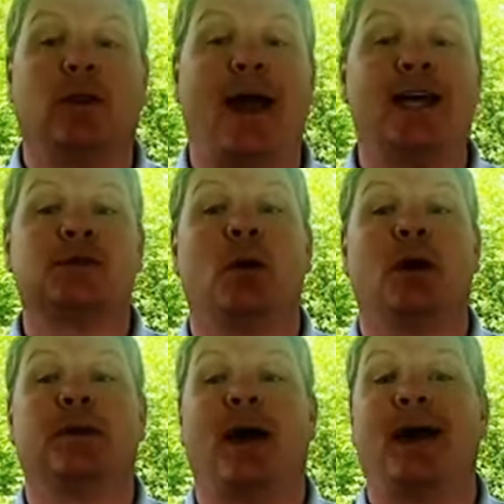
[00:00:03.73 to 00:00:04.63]
Last
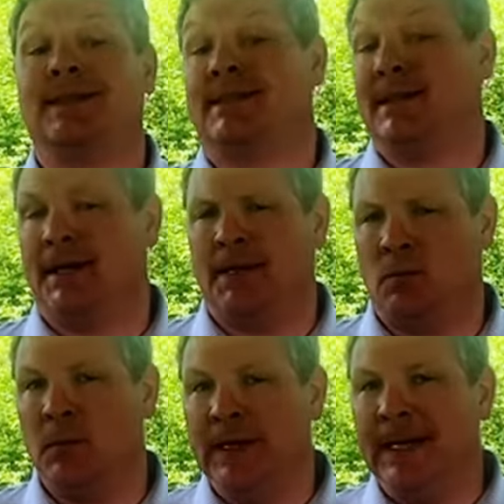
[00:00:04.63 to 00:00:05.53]
month, I had said that
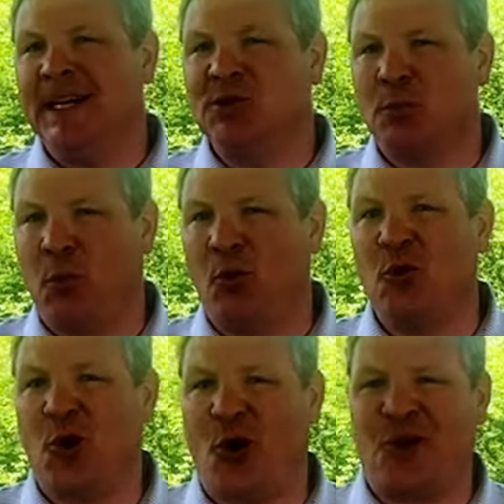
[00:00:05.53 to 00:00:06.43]
we needed to pull the
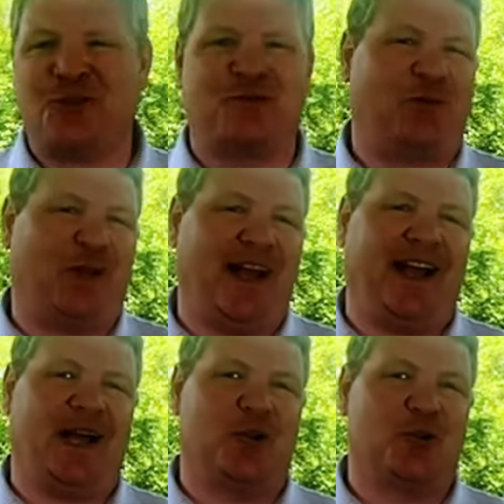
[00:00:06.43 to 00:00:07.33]
caution flag
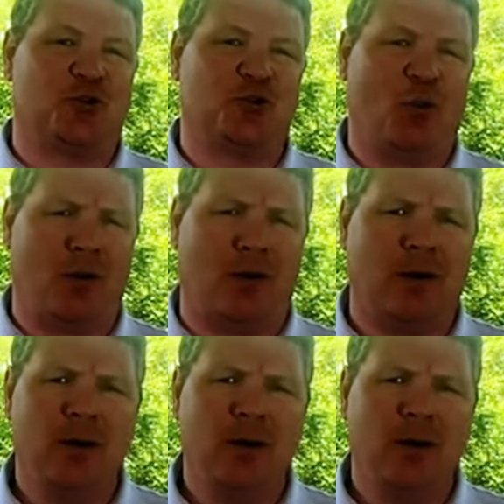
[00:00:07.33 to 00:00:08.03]
out of the drawer,